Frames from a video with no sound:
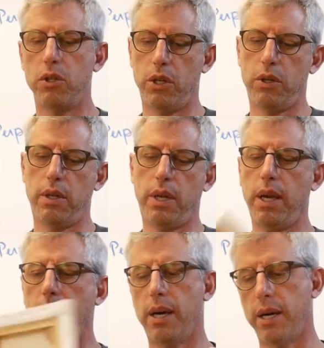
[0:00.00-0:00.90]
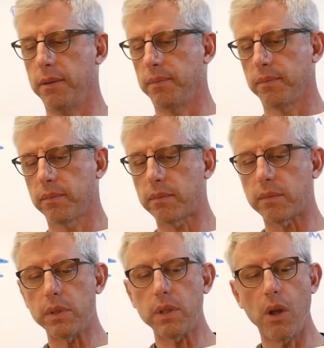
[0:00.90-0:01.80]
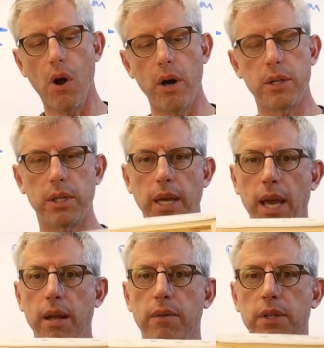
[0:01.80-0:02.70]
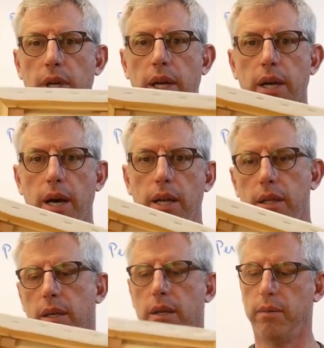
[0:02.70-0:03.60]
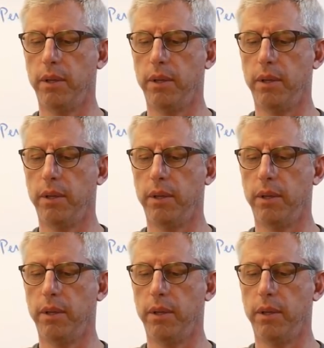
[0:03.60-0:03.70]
just a uh, artist canvas I got at the,